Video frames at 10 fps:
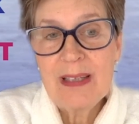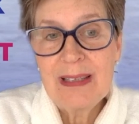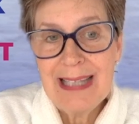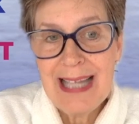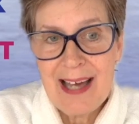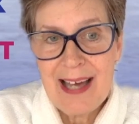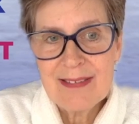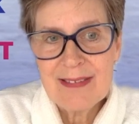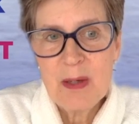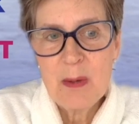
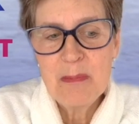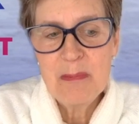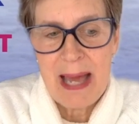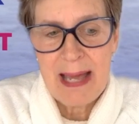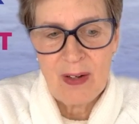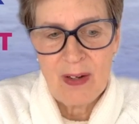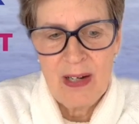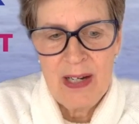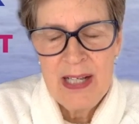less better.